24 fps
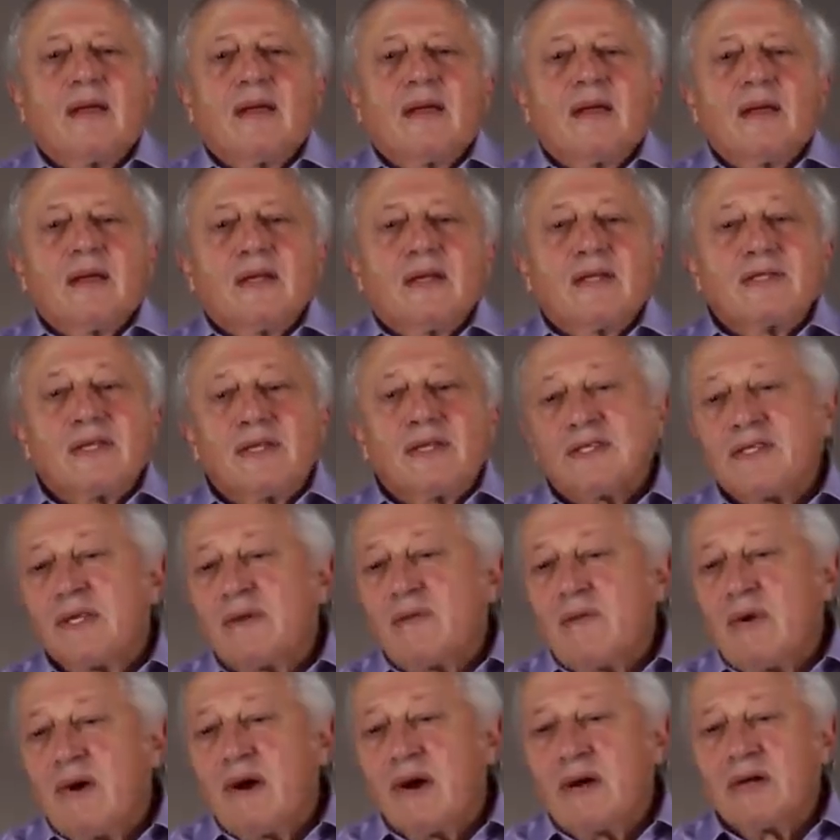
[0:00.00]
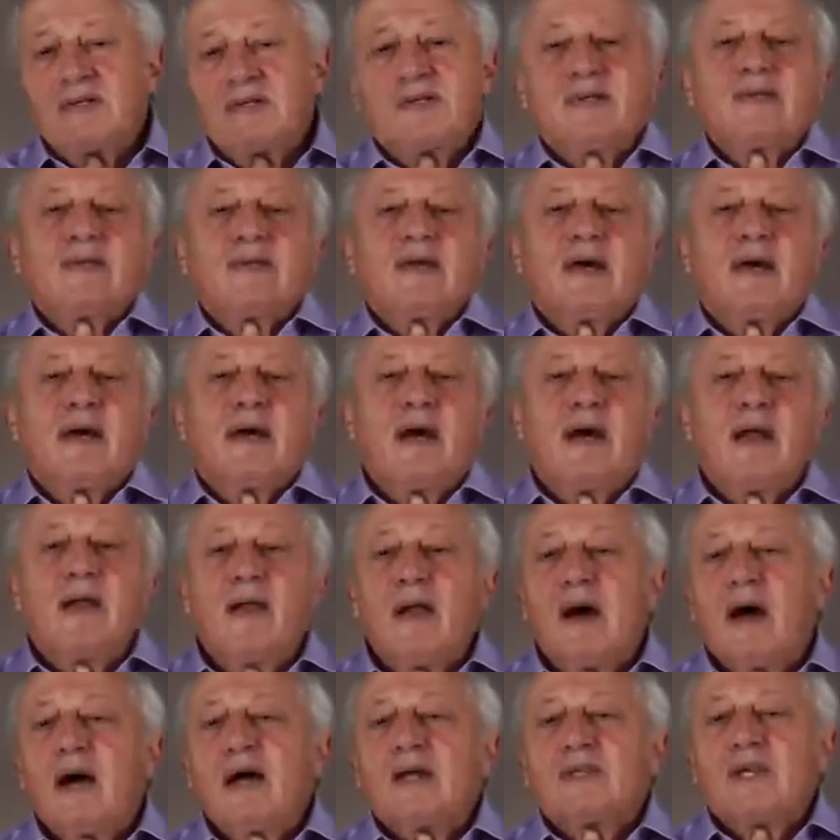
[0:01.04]
Since there was a
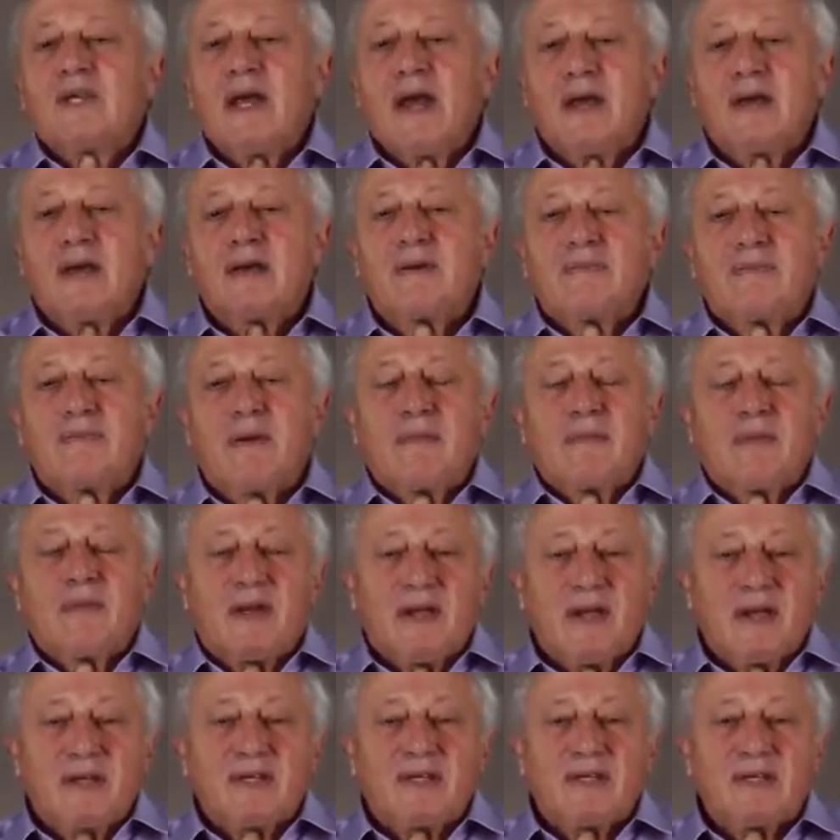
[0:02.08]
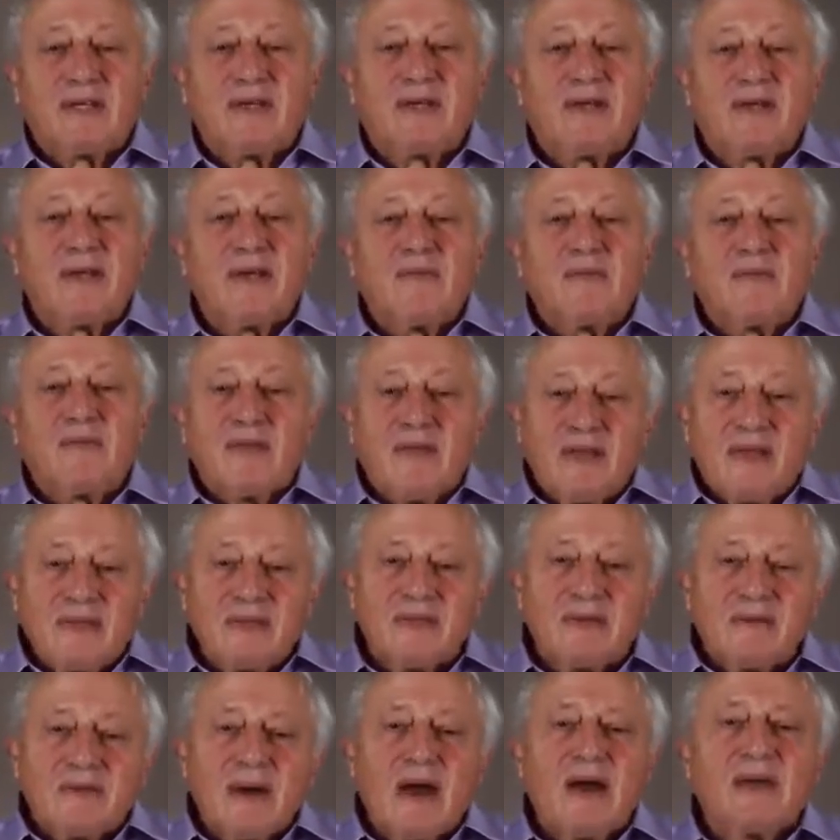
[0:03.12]
large Arab population within
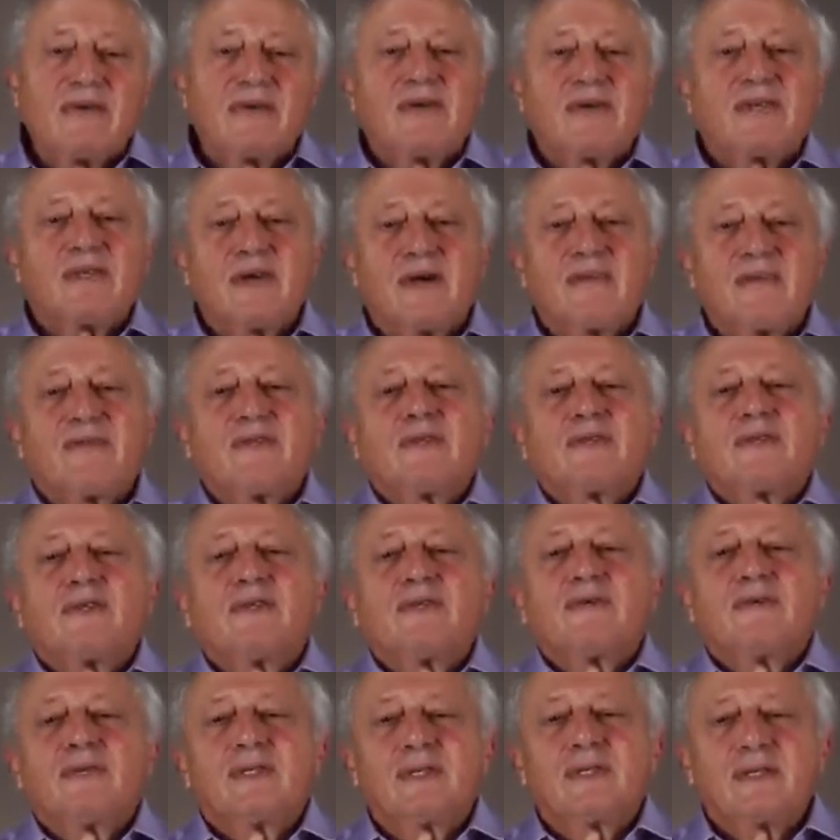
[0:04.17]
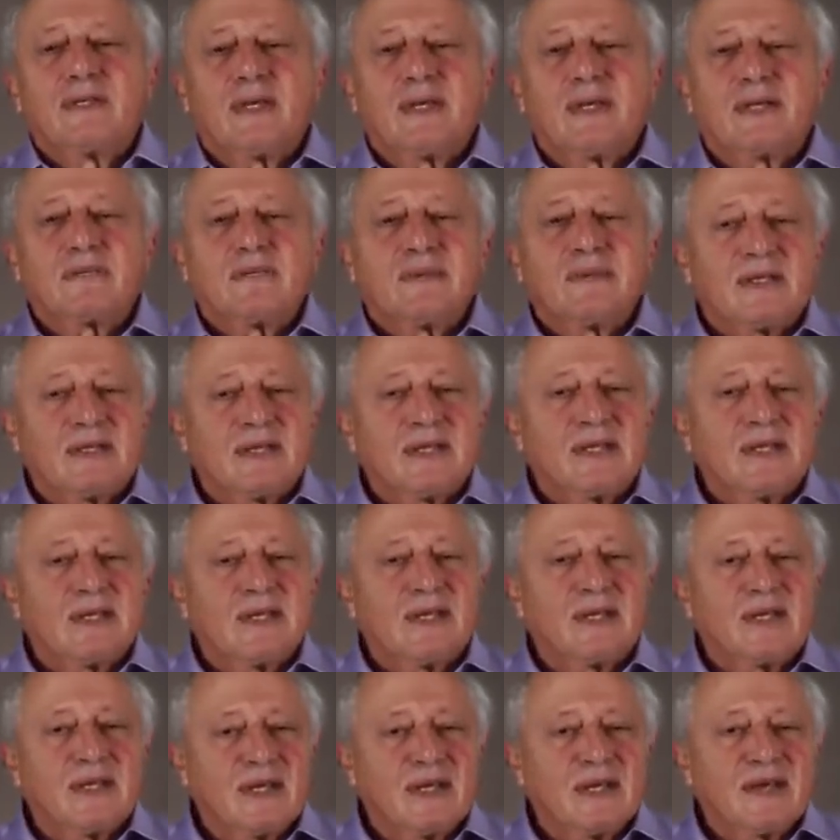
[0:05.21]
the boundaries of this Jewish state,
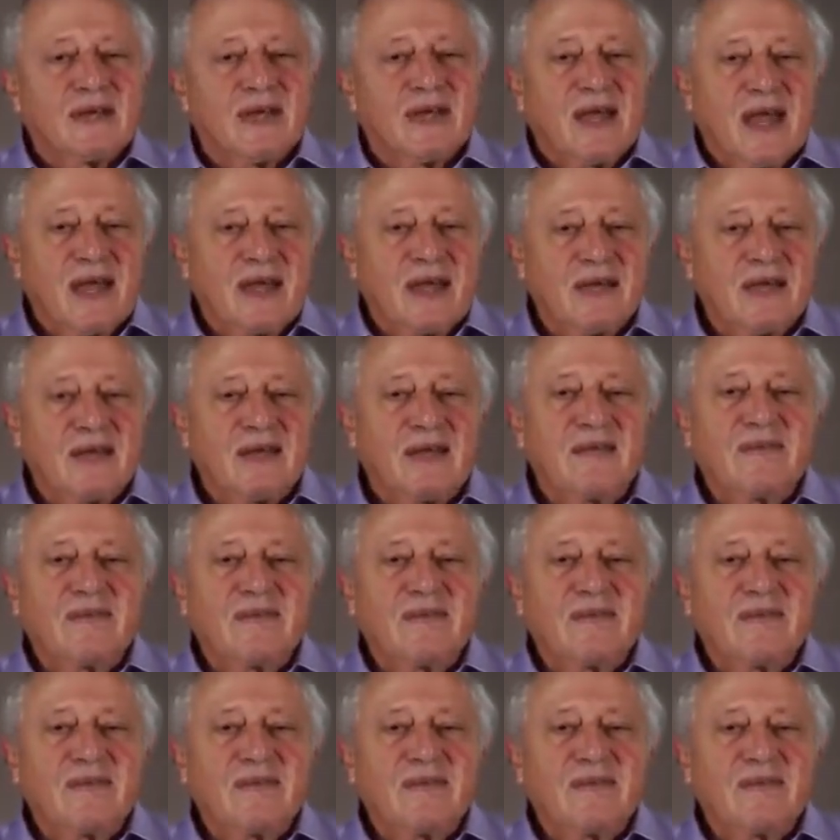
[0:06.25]
particularly in the Galilee,